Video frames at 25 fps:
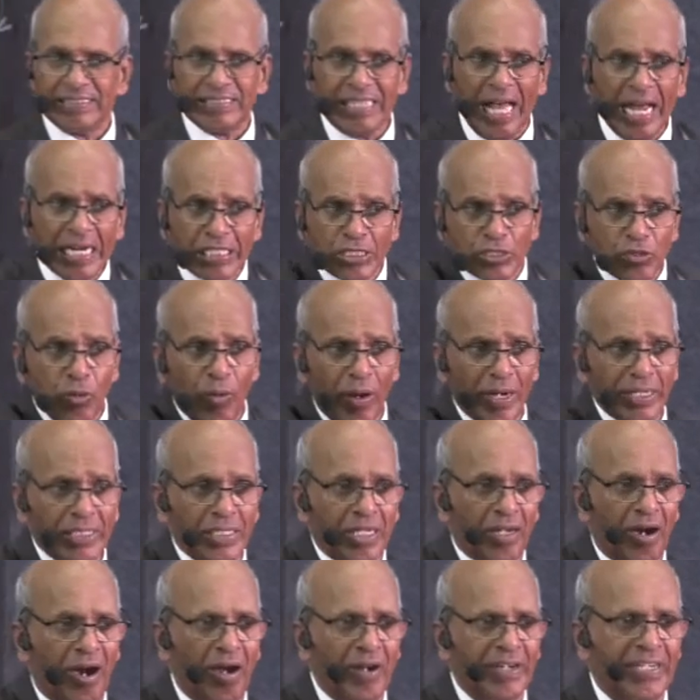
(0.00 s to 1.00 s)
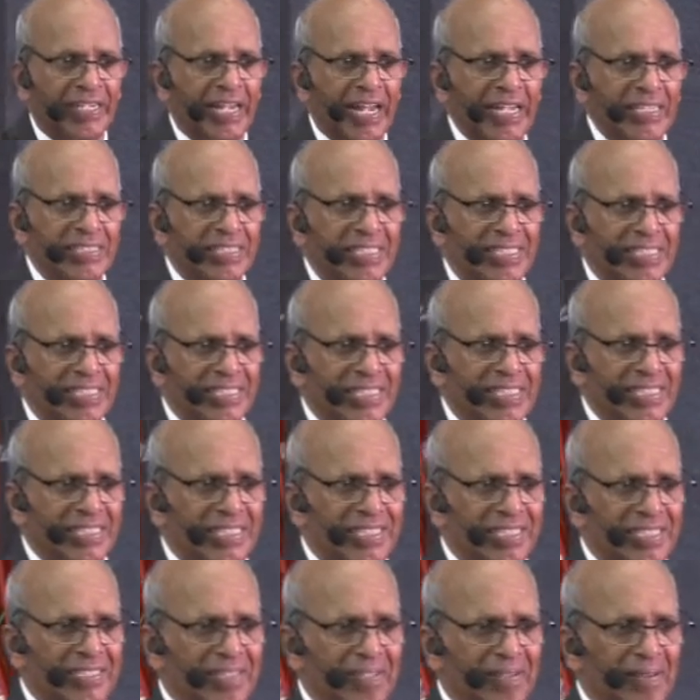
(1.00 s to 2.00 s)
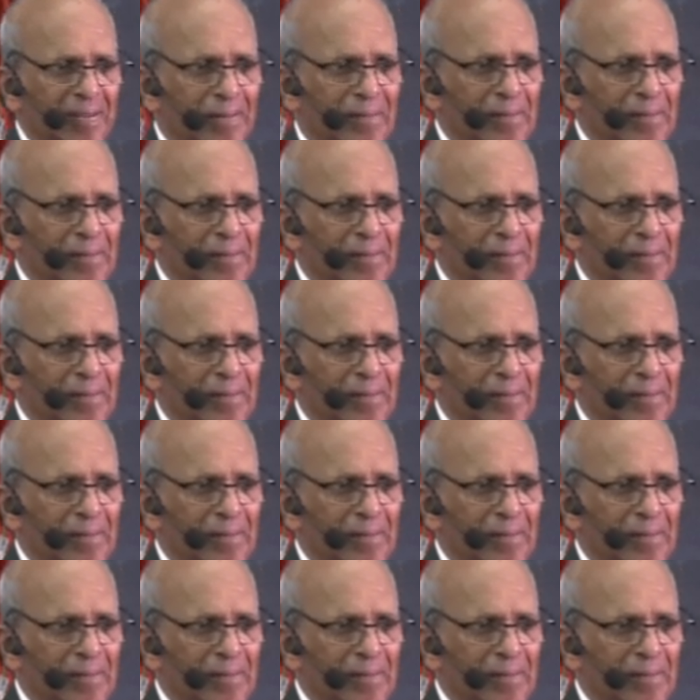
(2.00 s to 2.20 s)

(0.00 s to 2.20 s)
That's what God does.